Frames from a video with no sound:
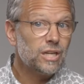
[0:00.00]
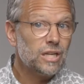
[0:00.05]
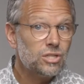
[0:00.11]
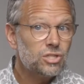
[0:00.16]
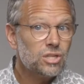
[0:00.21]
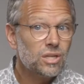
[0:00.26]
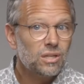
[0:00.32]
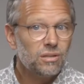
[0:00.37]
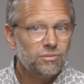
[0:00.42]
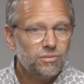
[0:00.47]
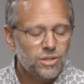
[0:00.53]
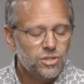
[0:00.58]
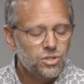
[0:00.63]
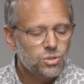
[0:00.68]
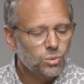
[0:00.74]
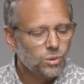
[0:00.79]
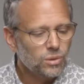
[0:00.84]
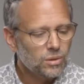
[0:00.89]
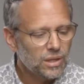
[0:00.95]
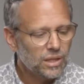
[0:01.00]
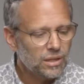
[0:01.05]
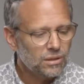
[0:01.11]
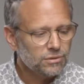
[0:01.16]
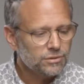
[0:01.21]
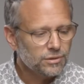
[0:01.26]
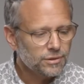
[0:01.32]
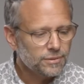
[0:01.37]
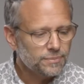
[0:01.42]
each individual
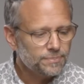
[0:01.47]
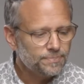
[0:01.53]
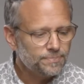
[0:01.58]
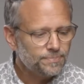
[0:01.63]
elder.